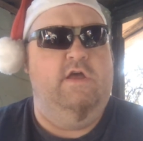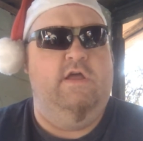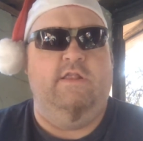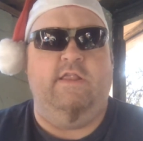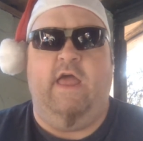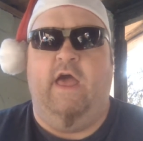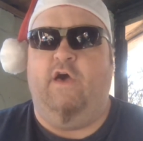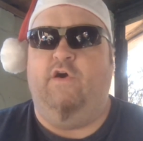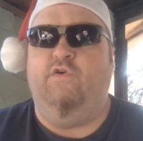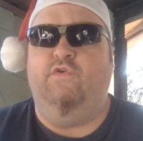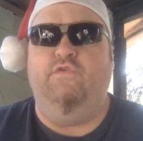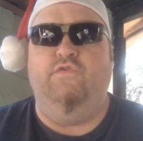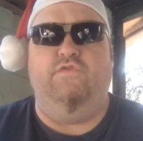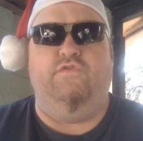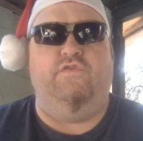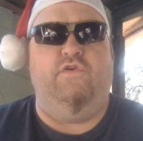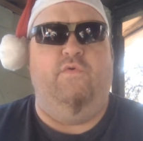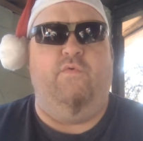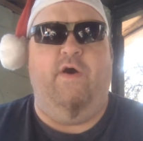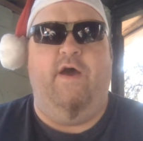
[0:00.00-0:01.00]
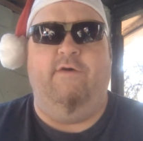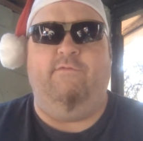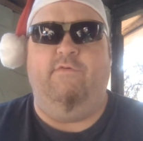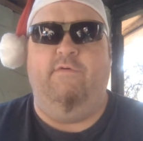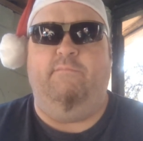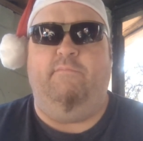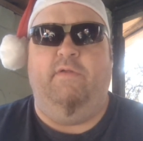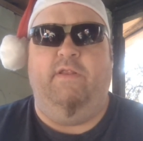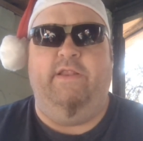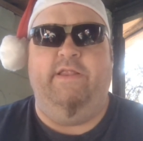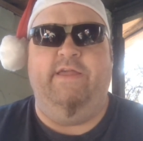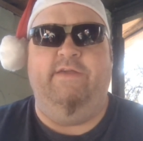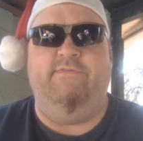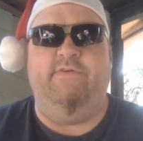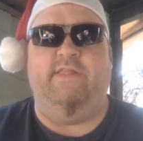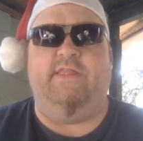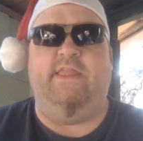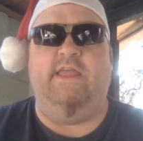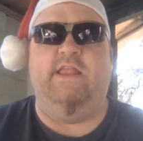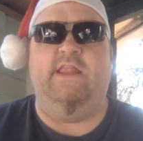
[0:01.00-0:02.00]
that whosoever
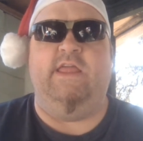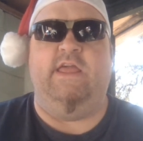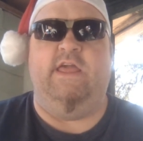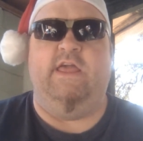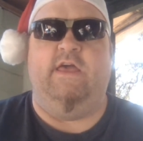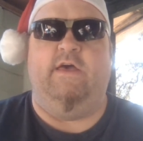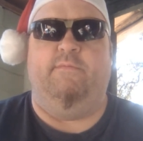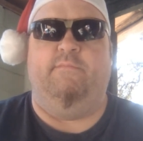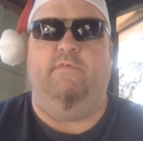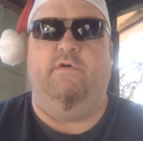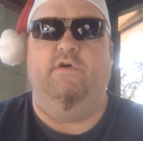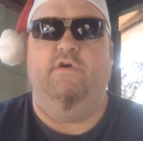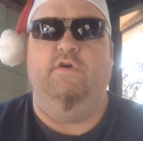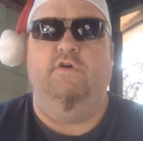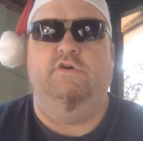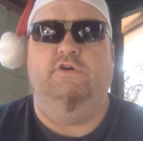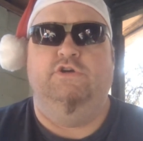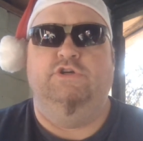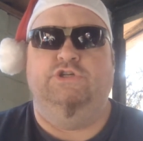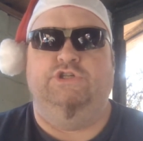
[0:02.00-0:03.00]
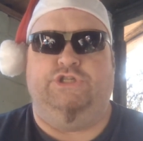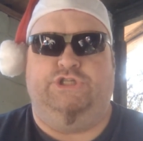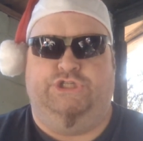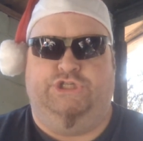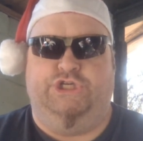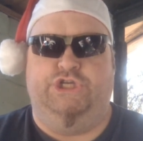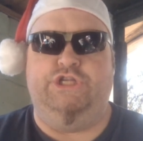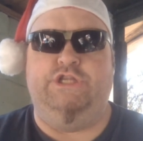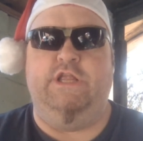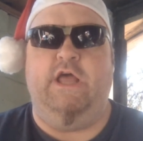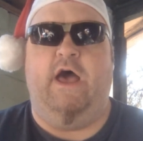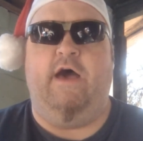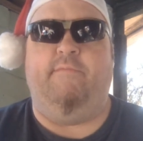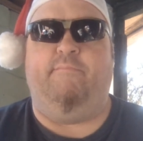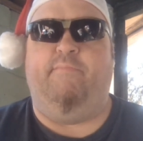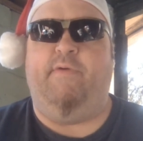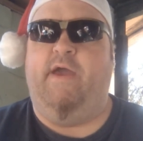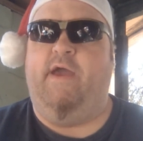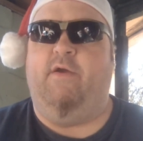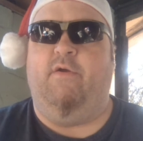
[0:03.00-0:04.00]
believeth in Him should
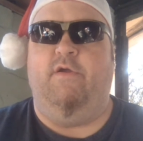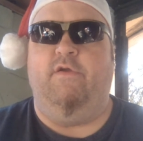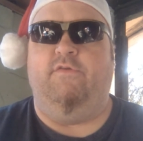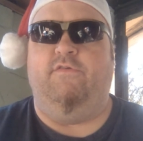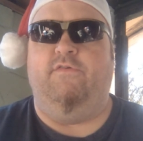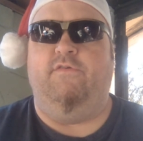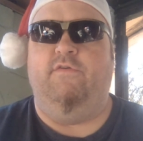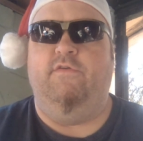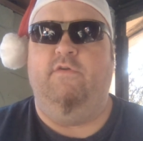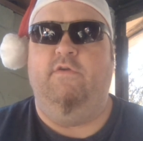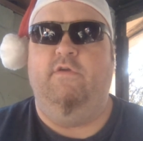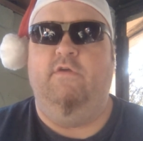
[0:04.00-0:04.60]
not perish,